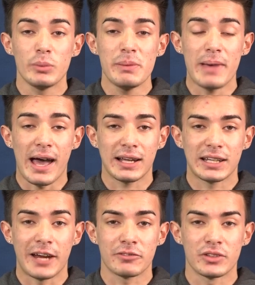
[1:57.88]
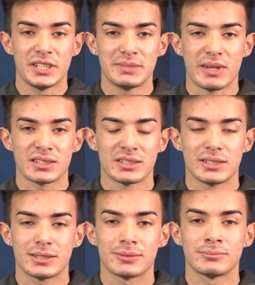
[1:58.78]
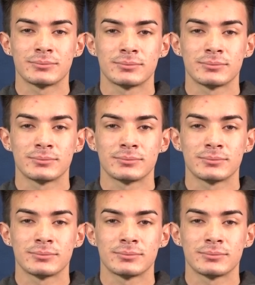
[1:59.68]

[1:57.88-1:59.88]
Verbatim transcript: will be back after these messages.